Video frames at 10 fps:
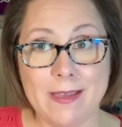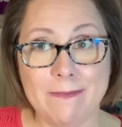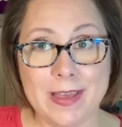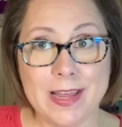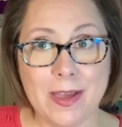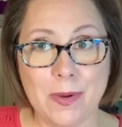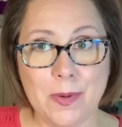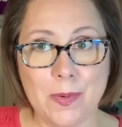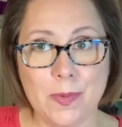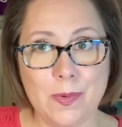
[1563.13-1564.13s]

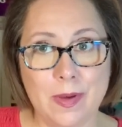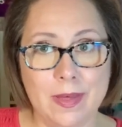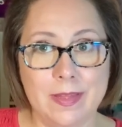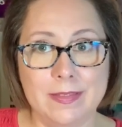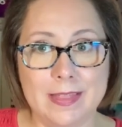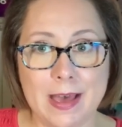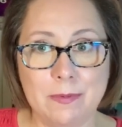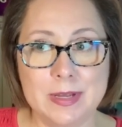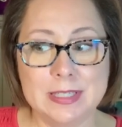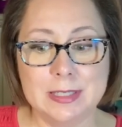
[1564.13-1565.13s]
video that
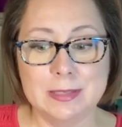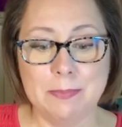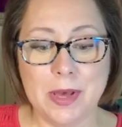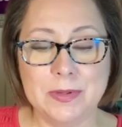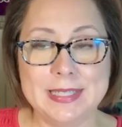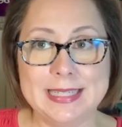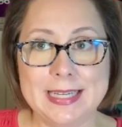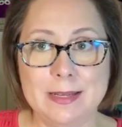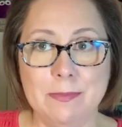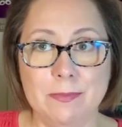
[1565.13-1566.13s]
was
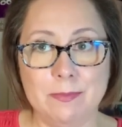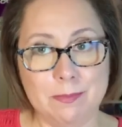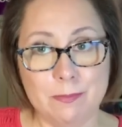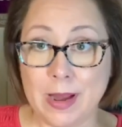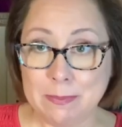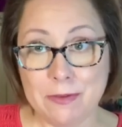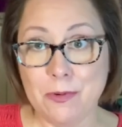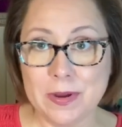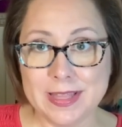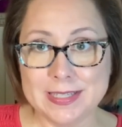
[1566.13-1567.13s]
posted right
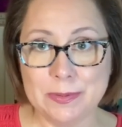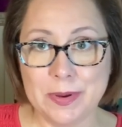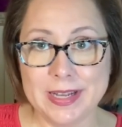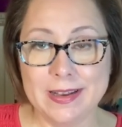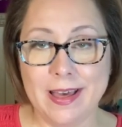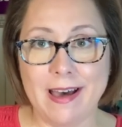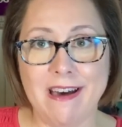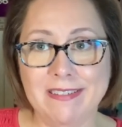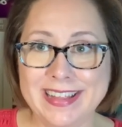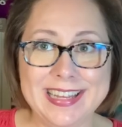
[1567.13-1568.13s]
before this one.
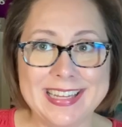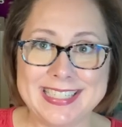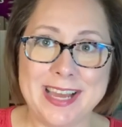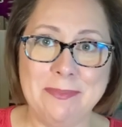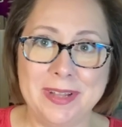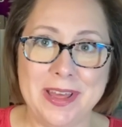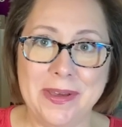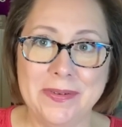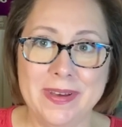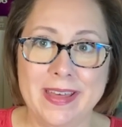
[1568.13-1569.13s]
I'll link it down
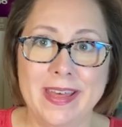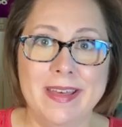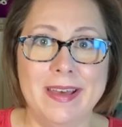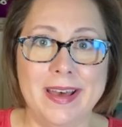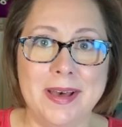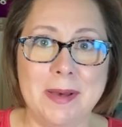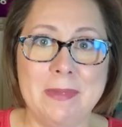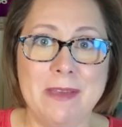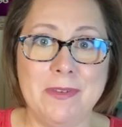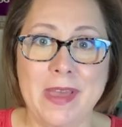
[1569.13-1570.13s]
below. Um,
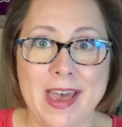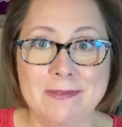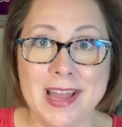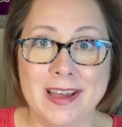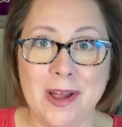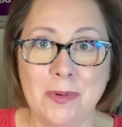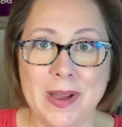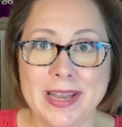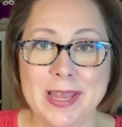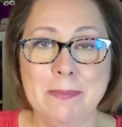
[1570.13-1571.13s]
if you have not
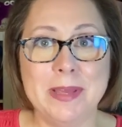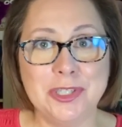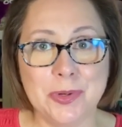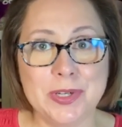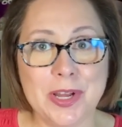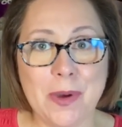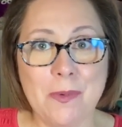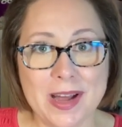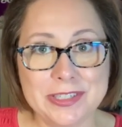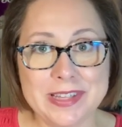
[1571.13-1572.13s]
already, be sure to go
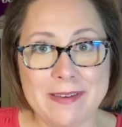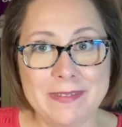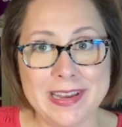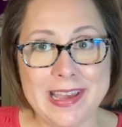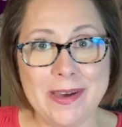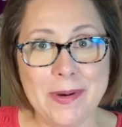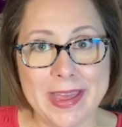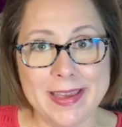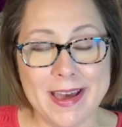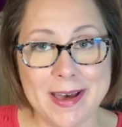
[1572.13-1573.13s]
watch that video
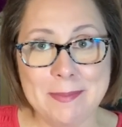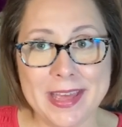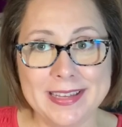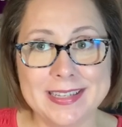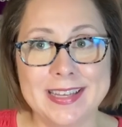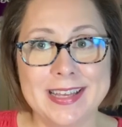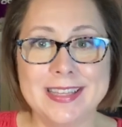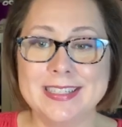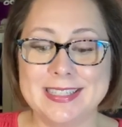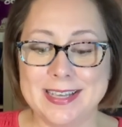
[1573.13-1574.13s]
and comment
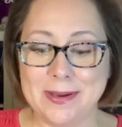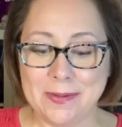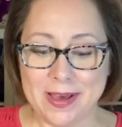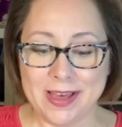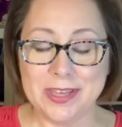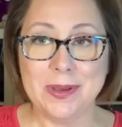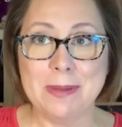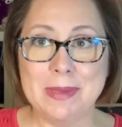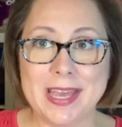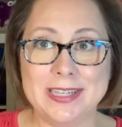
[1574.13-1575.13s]
so uh, you can
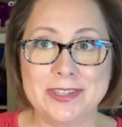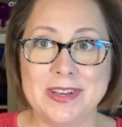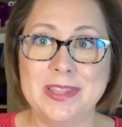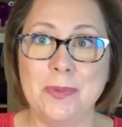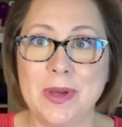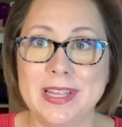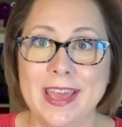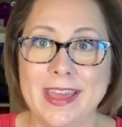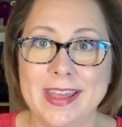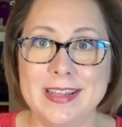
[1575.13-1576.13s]
be entered in the
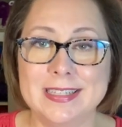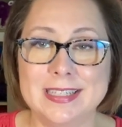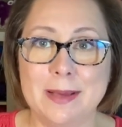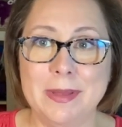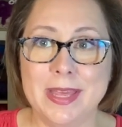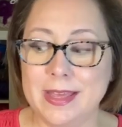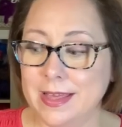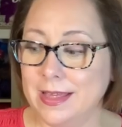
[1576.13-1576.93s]
1K subby